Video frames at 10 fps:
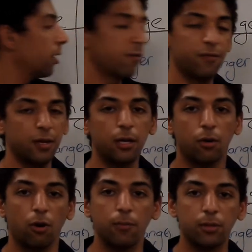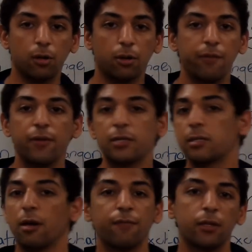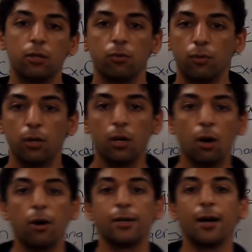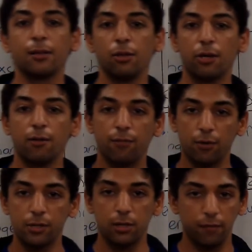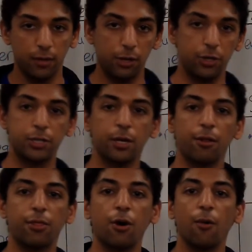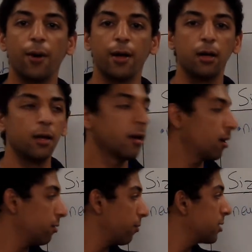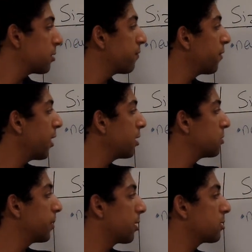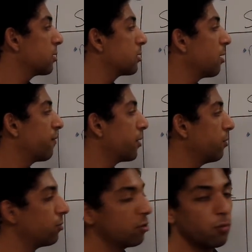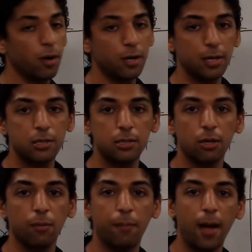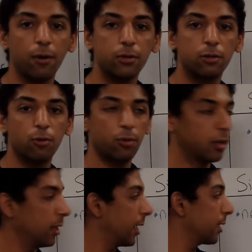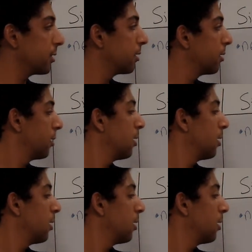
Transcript: in affinity chromatography is stuff that you are not looking for, stuff that you're just going to throw away. And the reason for that is because the stuff that you do want is still bound to the ligand.